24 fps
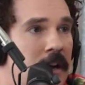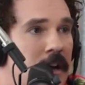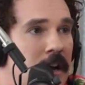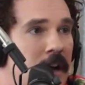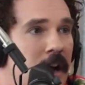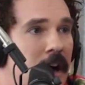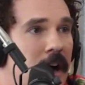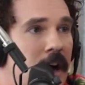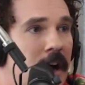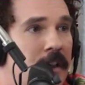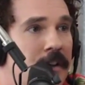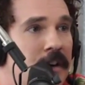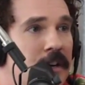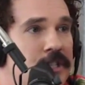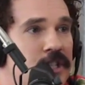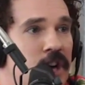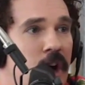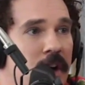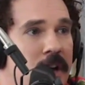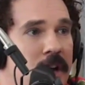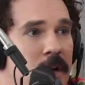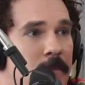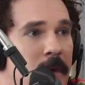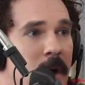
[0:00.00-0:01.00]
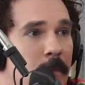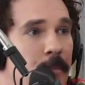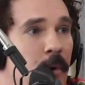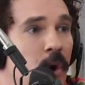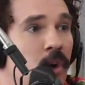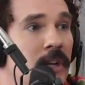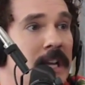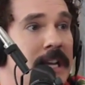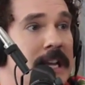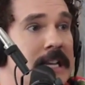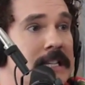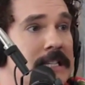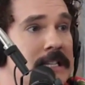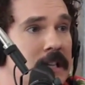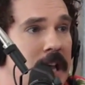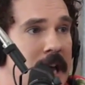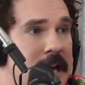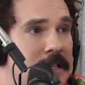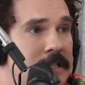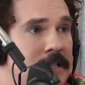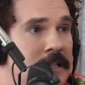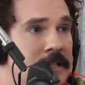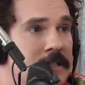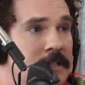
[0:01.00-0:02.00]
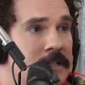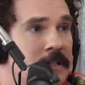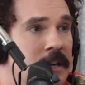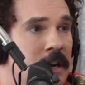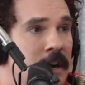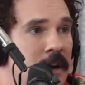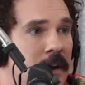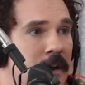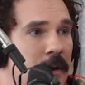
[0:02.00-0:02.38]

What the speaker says: They're talking about pulling his license.